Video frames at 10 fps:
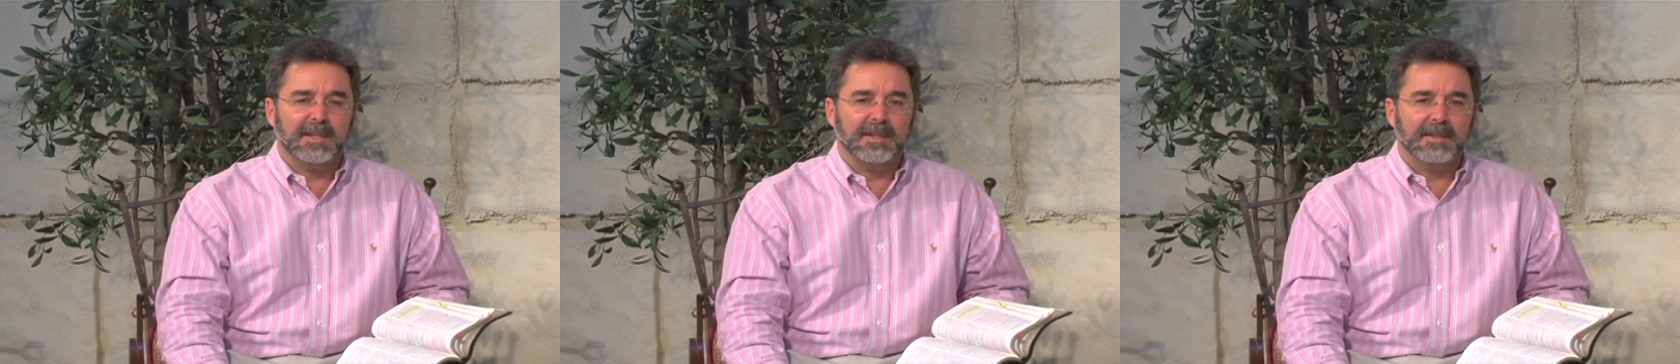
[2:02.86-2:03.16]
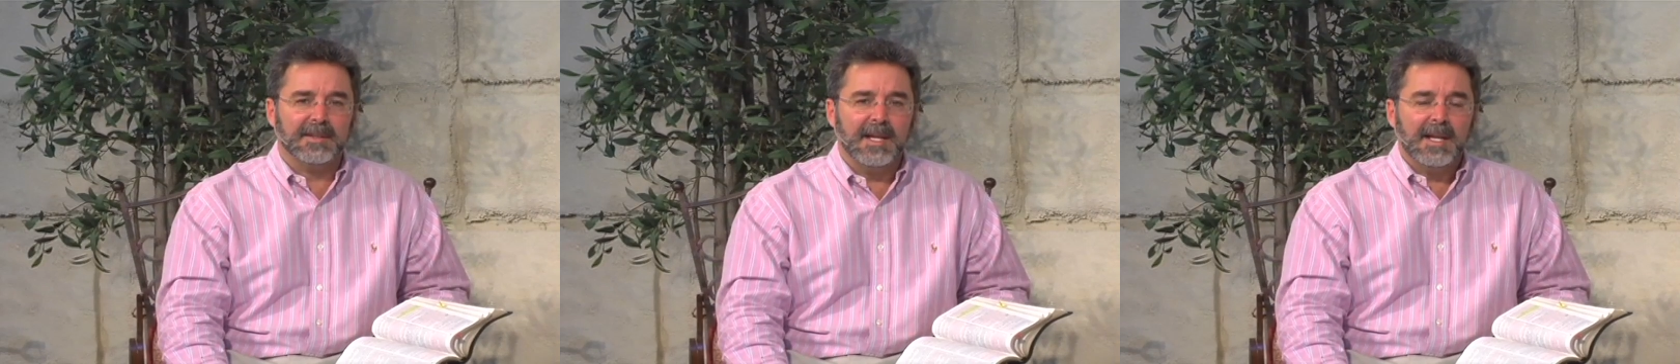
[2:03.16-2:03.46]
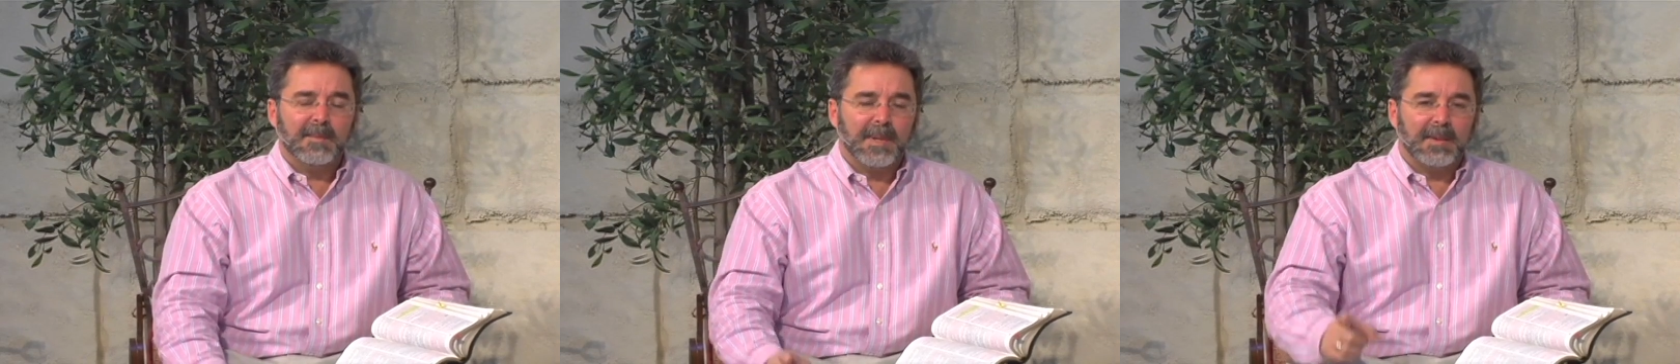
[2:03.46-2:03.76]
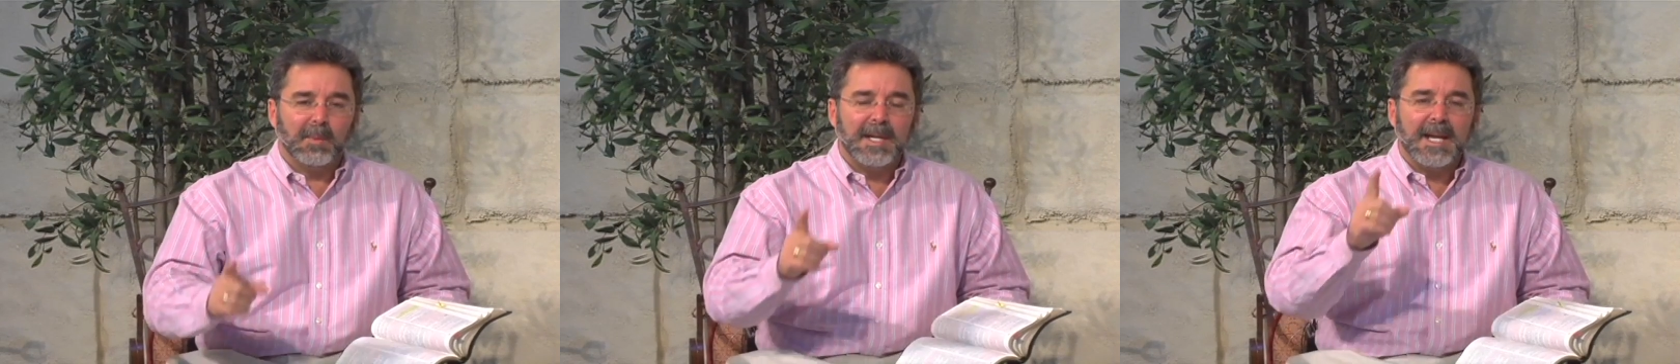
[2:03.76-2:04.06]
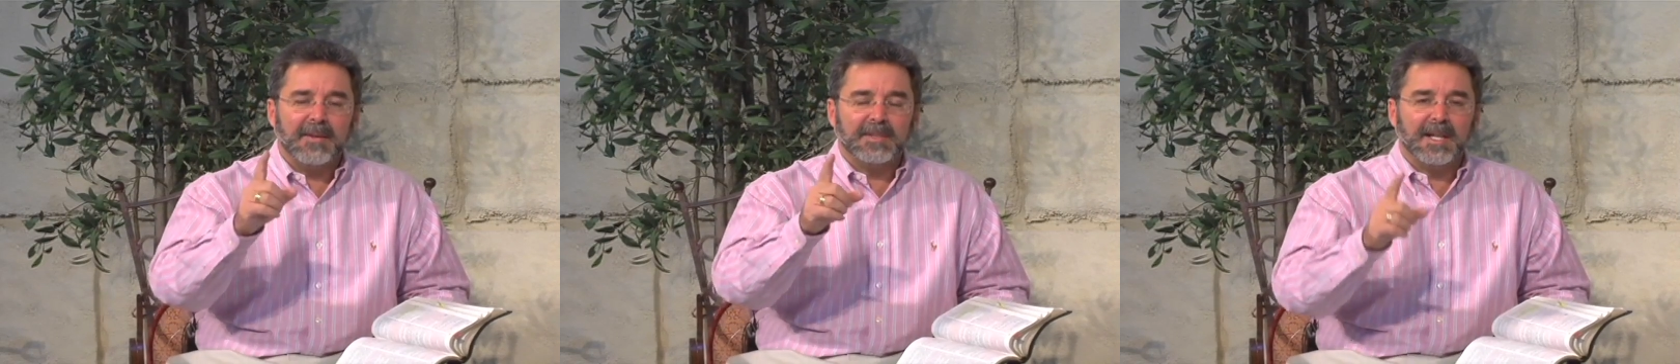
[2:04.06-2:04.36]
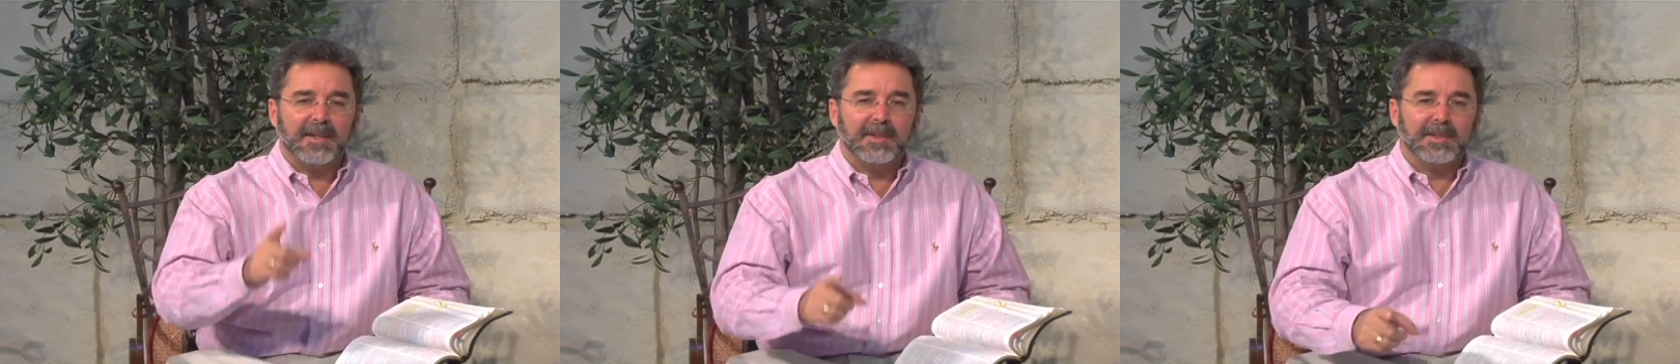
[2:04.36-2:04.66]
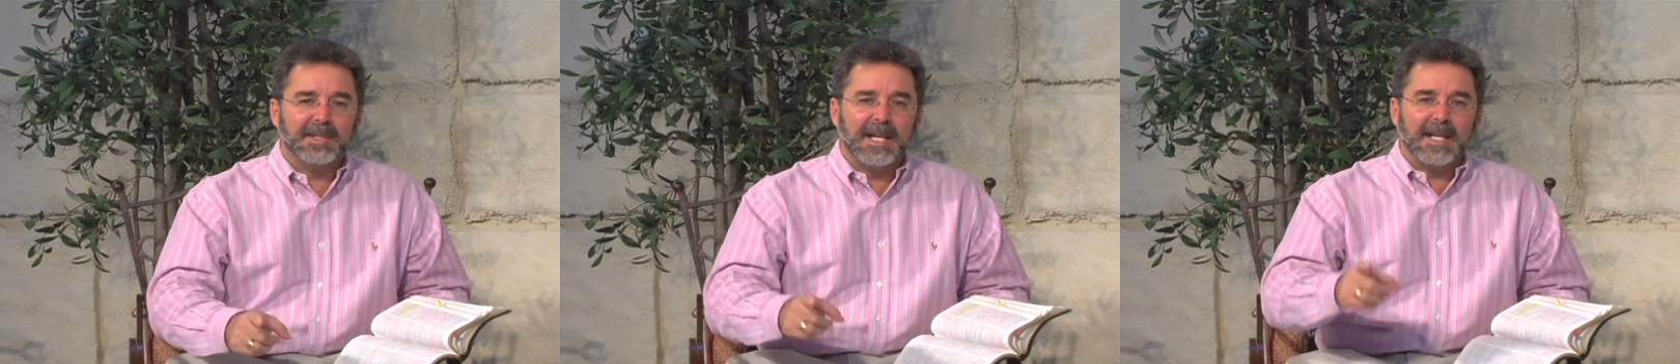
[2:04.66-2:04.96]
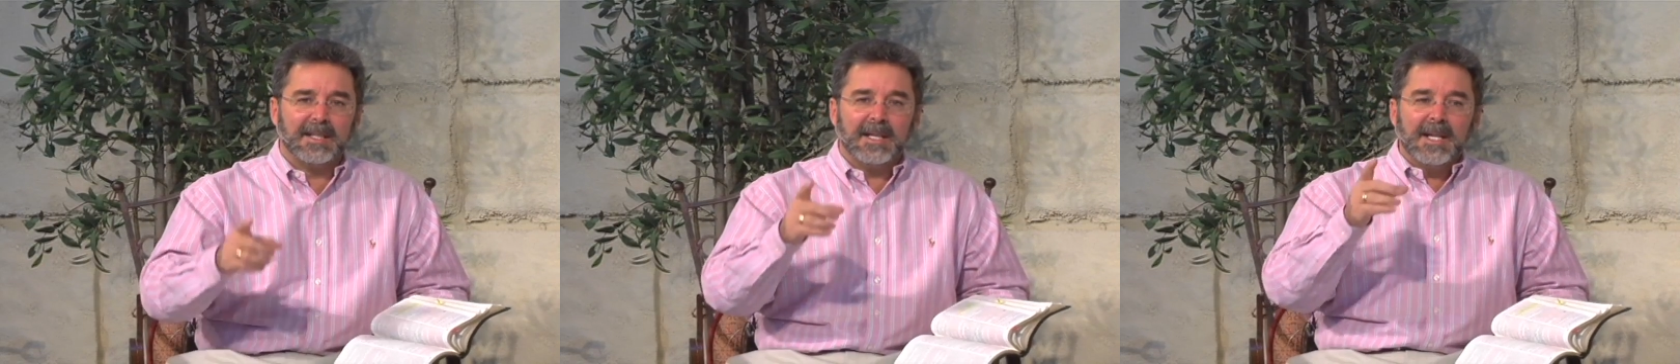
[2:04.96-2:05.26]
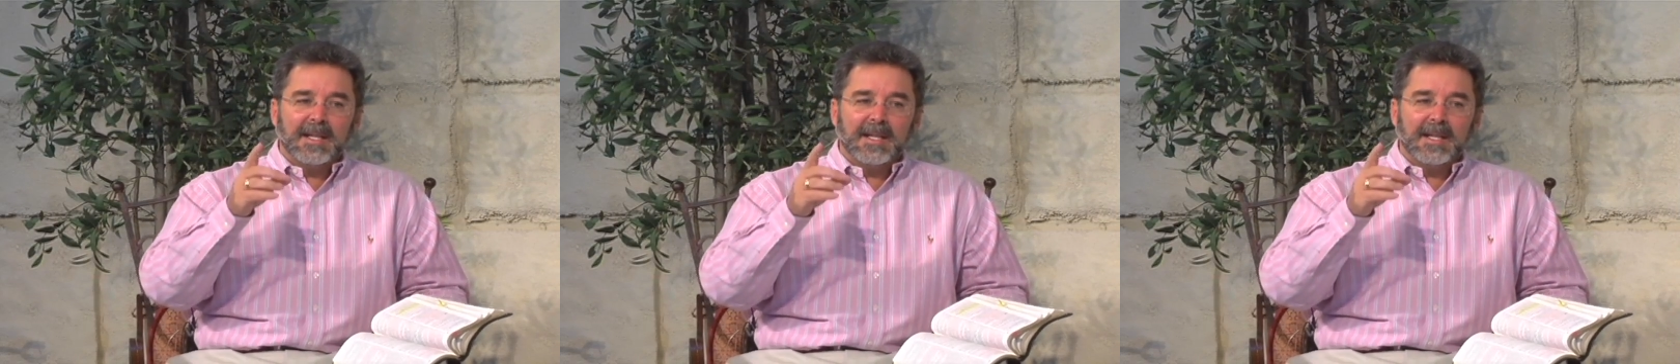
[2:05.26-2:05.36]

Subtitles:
Jesus. But we have to understand